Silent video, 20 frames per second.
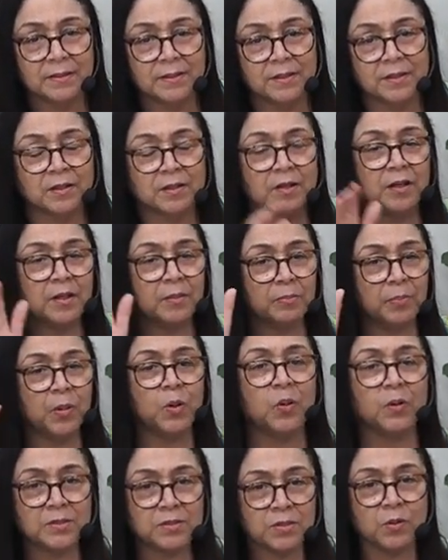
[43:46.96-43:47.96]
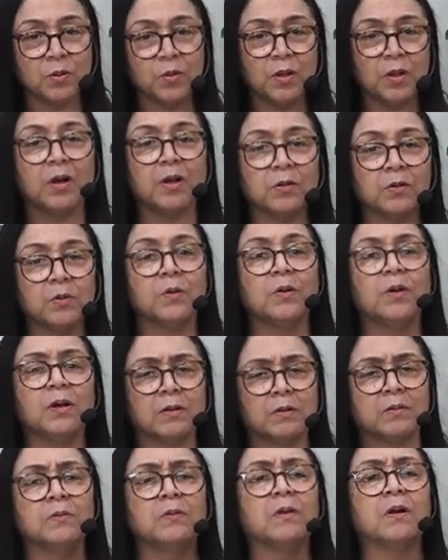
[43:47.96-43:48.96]
You got to pause. Hold on, hold
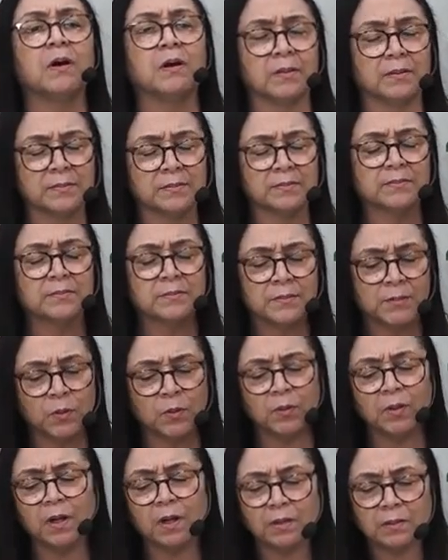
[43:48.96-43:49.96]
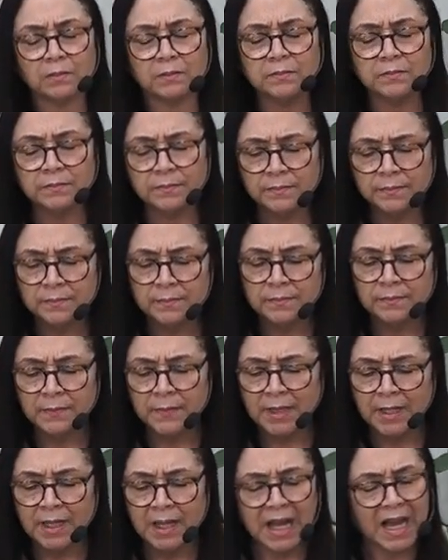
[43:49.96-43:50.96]
on, hold on, hold on.
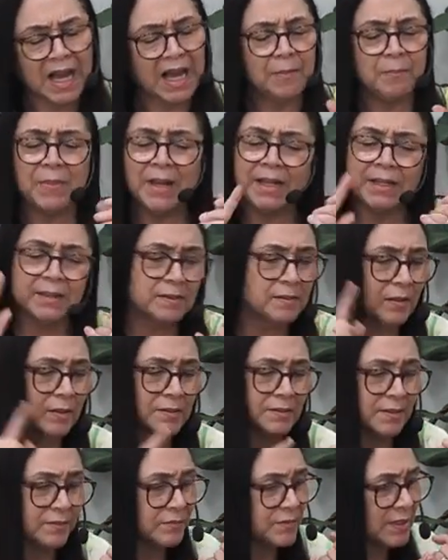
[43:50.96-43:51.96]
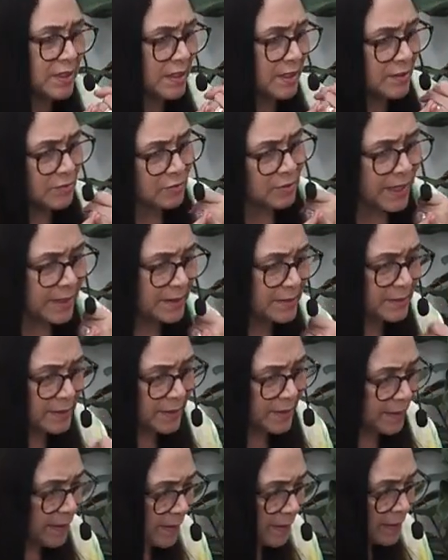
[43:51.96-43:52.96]
I might not have done it right
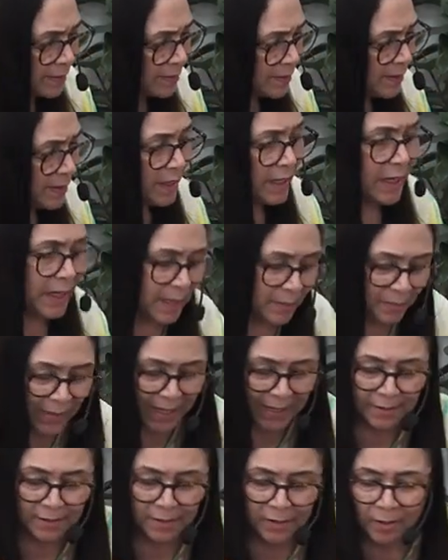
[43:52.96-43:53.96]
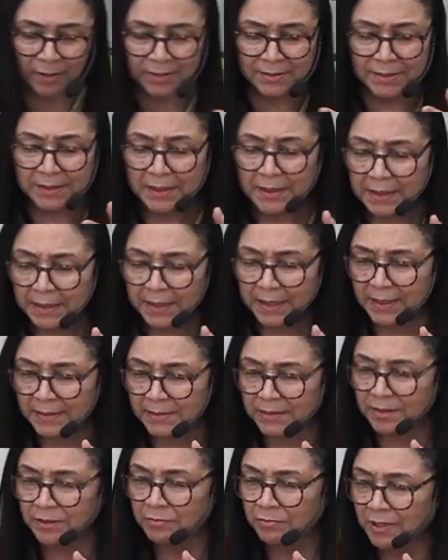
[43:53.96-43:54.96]
today. I might not get
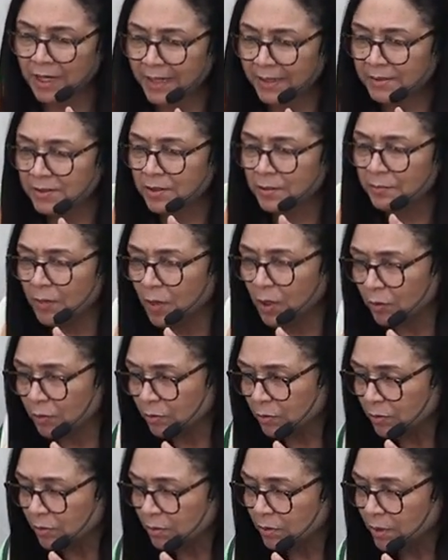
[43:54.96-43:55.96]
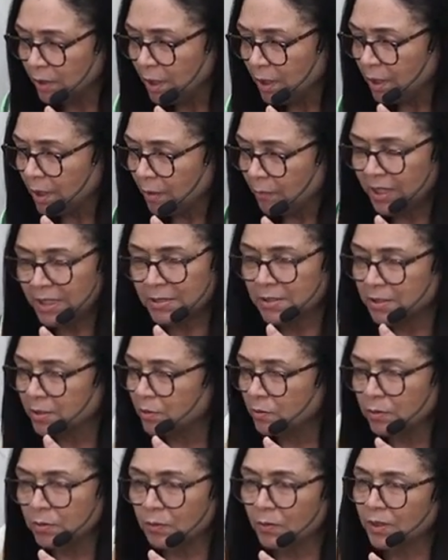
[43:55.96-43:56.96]
it right tomorrow because I
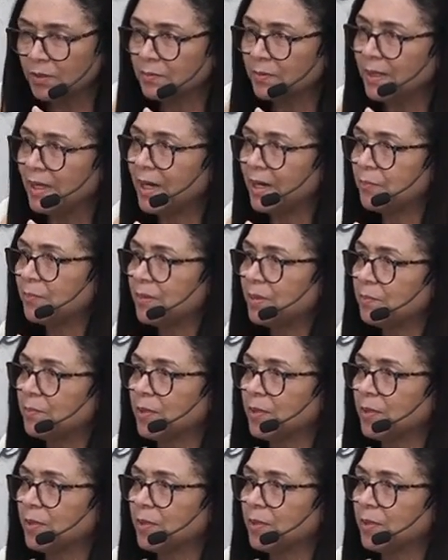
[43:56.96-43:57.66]
don't know what will happen.